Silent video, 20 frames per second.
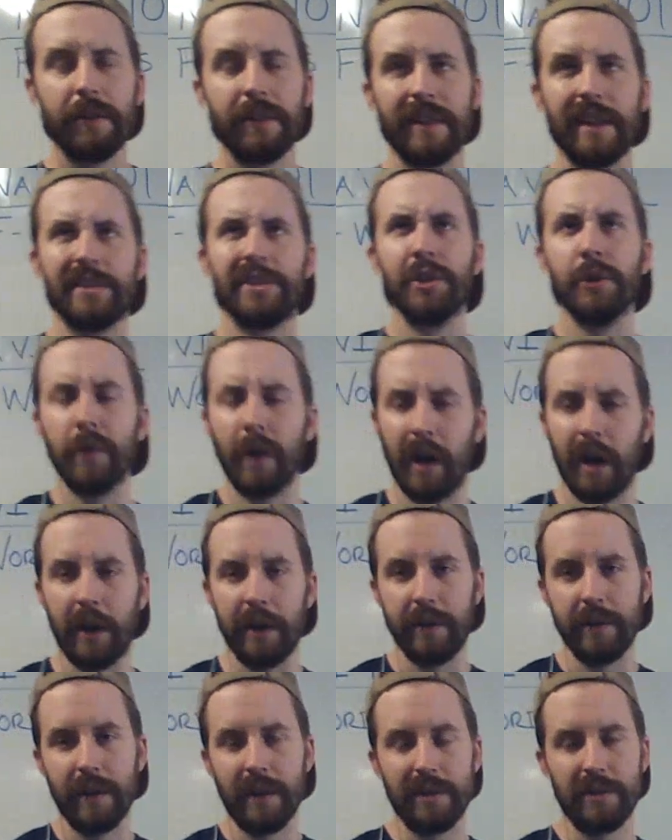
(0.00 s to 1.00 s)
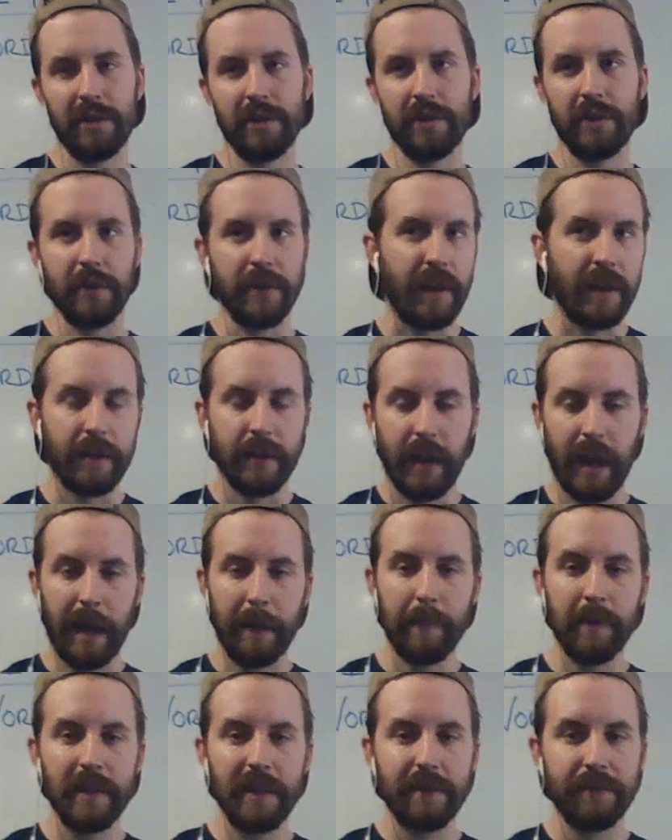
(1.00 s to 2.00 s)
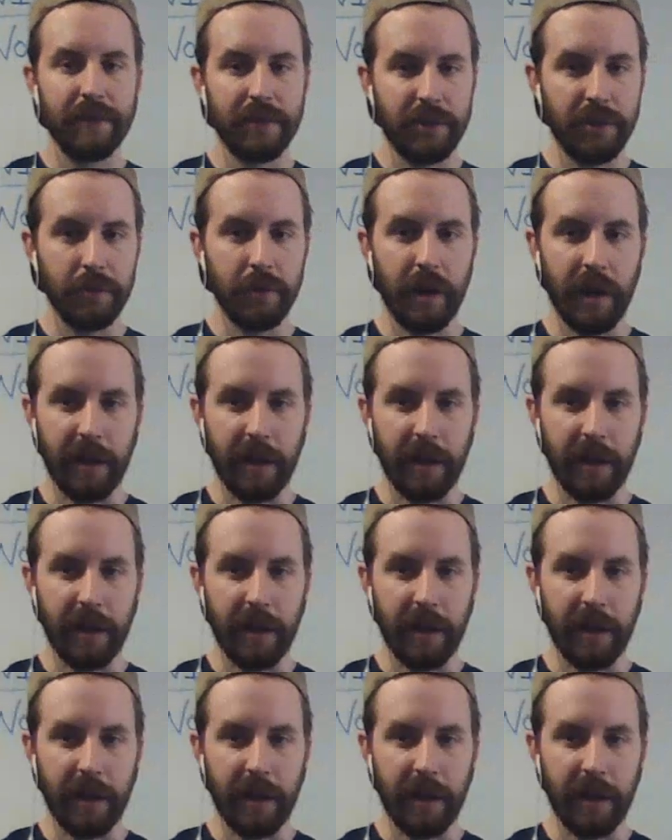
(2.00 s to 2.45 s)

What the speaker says: That you hunt. Let's just do that. I believe that you